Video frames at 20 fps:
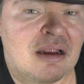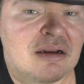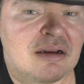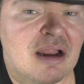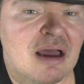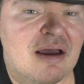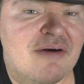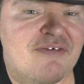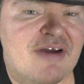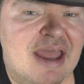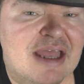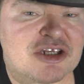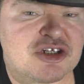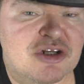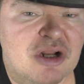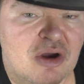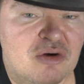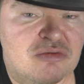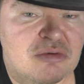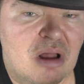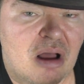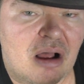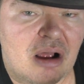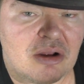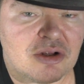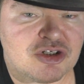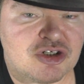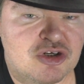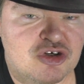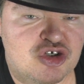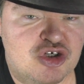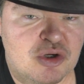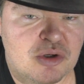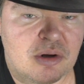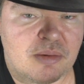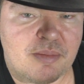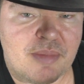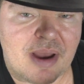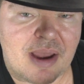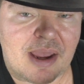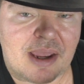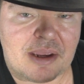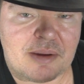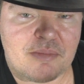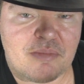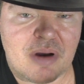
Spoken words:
Love has no laws you should obey,